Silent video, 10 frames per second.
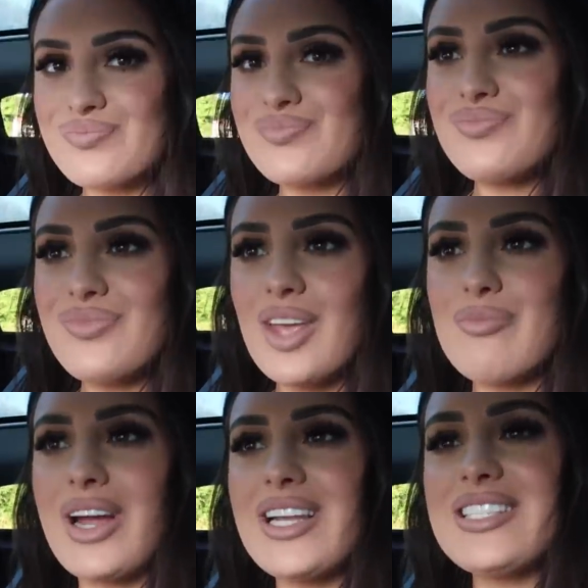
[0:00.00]
a bit funny.
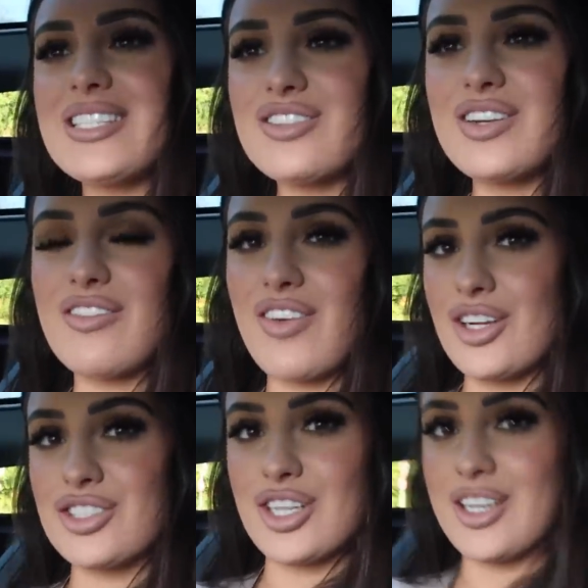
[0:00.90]
Bradley doesn't really
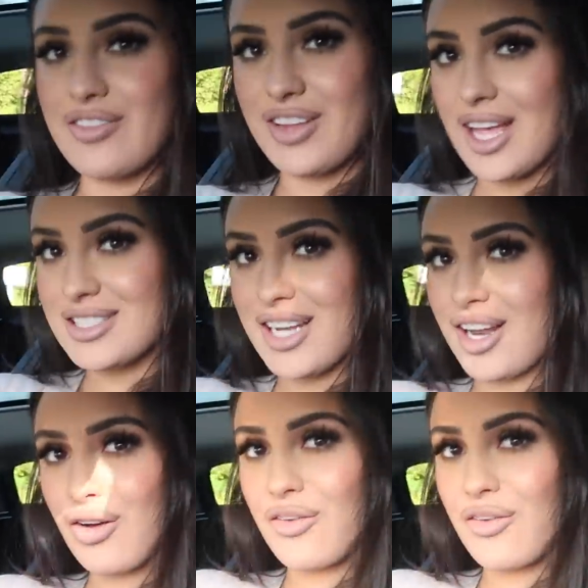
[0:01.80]
function. He hasn't had a